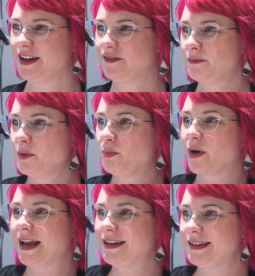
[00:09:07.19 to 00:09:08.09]
from a
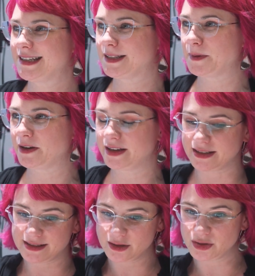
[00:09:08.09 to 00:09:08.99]
brand
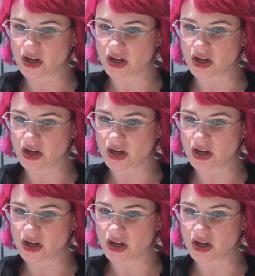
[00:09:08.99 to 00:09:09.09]
experience, those